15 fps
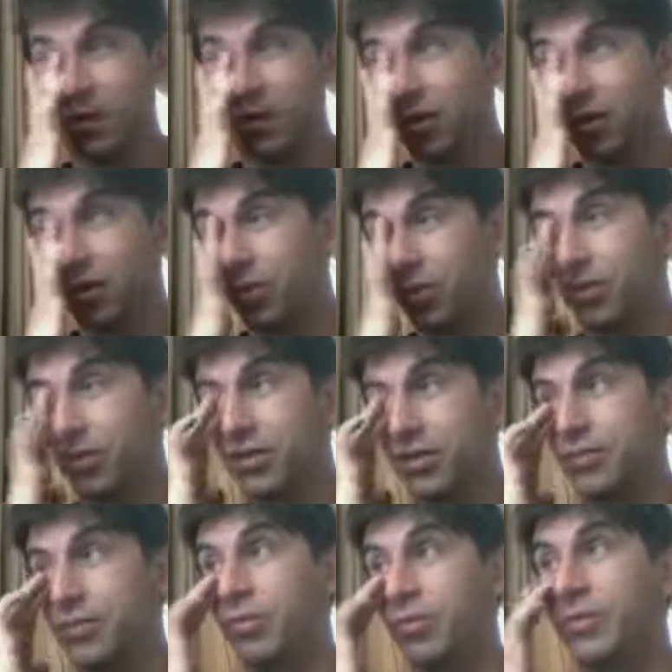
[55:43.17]
Or
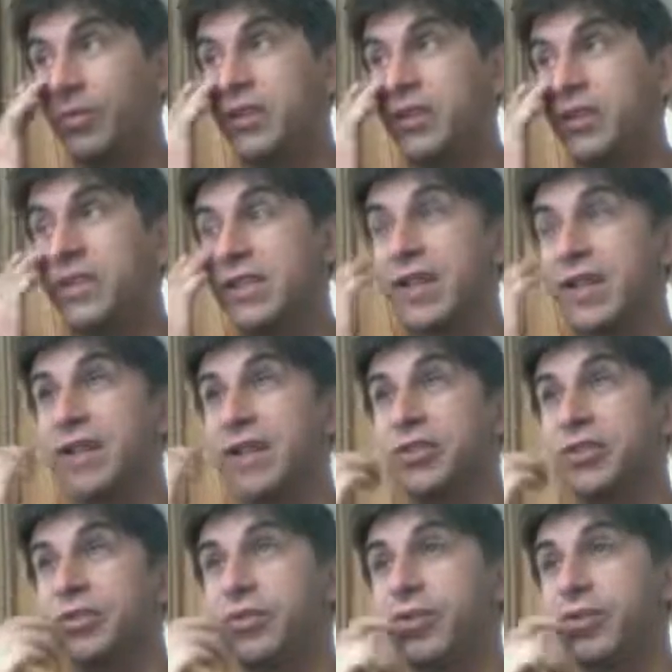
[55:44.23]
Morphix is saying I
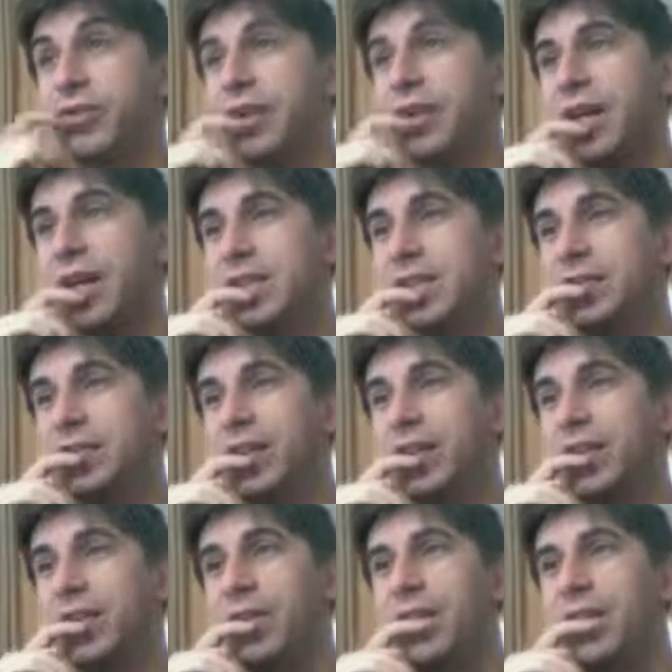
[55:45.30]
should create an asset file.